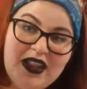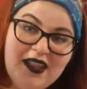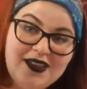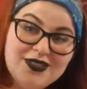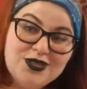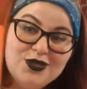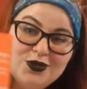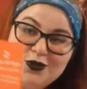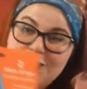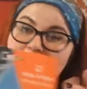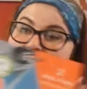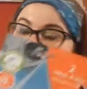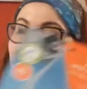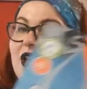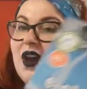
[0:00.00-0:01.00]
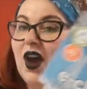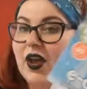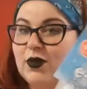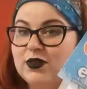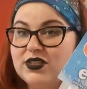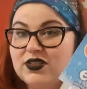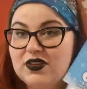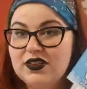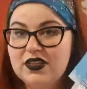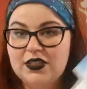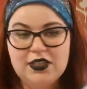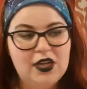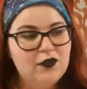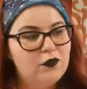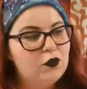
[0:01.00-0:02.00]
last tour, I also got the
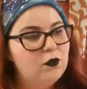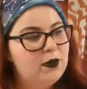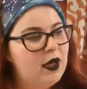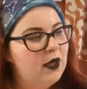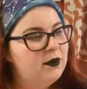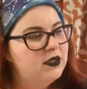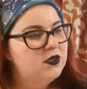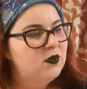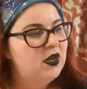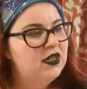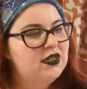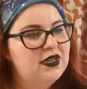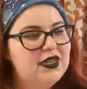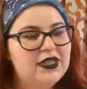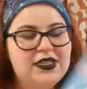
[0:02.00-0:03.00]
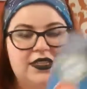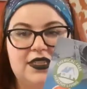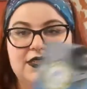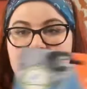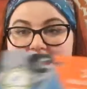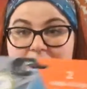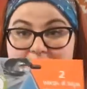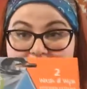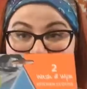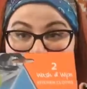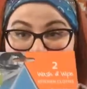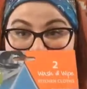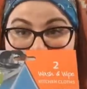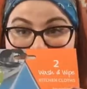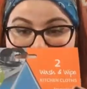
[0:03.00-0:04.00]
general all-purpose one. Now this is the
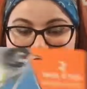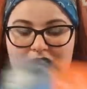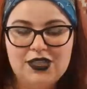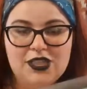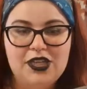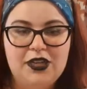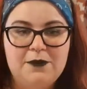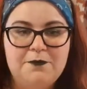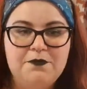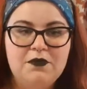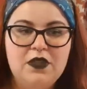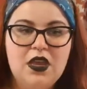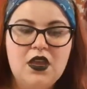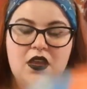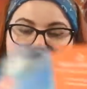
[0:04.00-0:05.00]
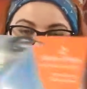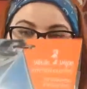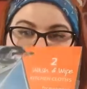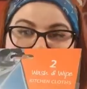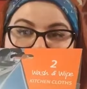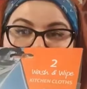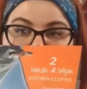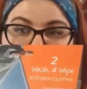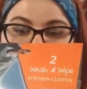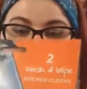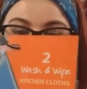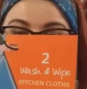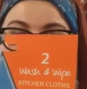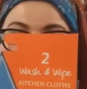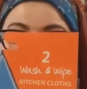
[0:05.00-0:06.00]
specifically kitchen one,
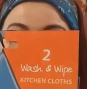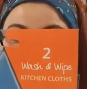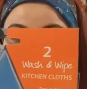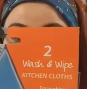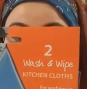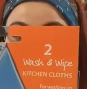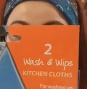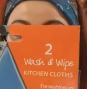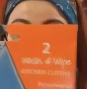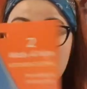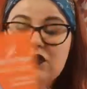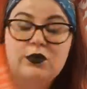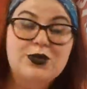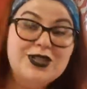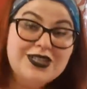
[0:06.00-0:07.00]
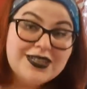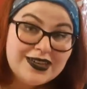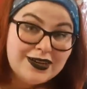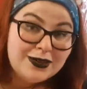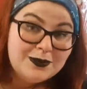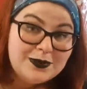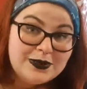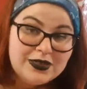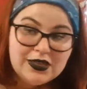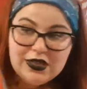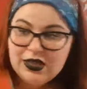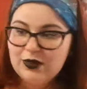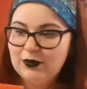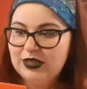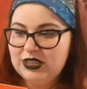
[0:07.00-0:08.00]
which you can use for washing up,
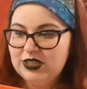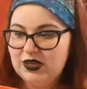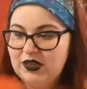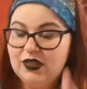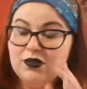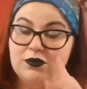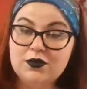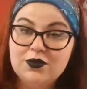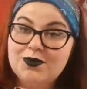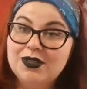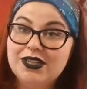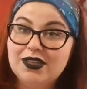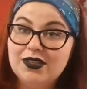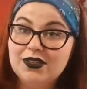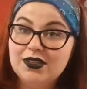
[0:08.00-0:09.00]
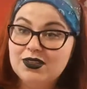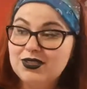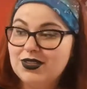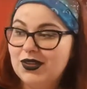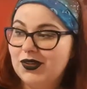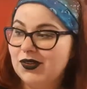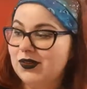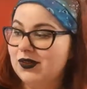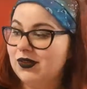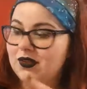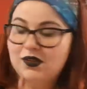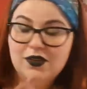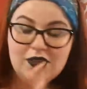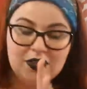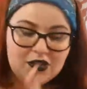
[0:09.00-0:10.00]
which I thought was really good, so I'm
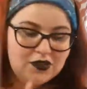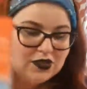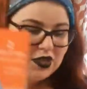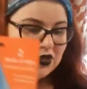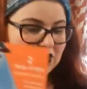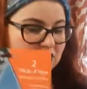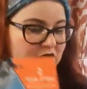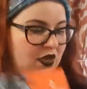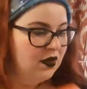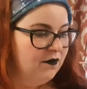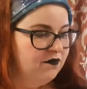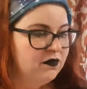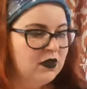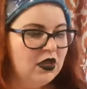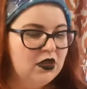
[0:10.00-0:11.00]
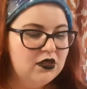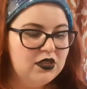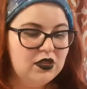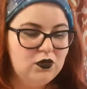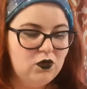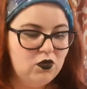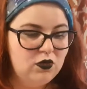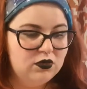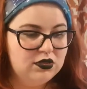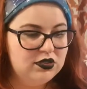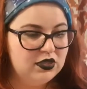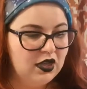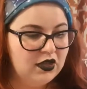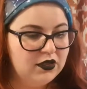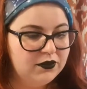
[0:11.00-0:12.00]
gonna use those. Then
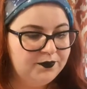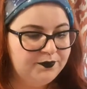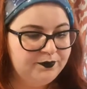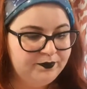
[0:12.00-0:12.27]
also,